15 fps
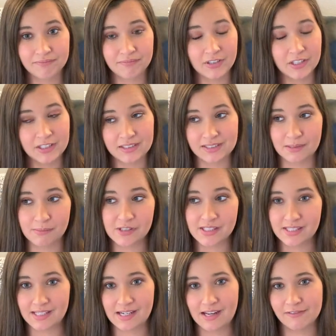For some
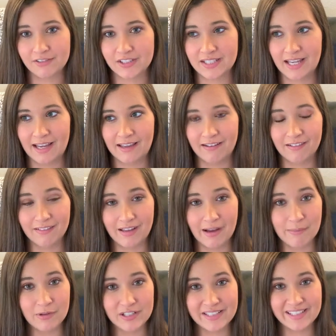reason, I've just had a
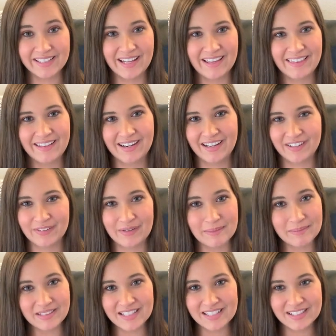lot more today than I
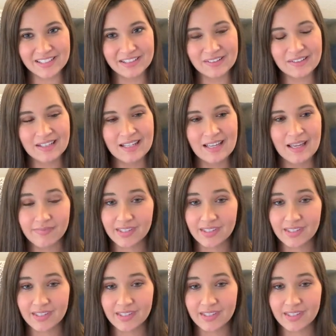normally do.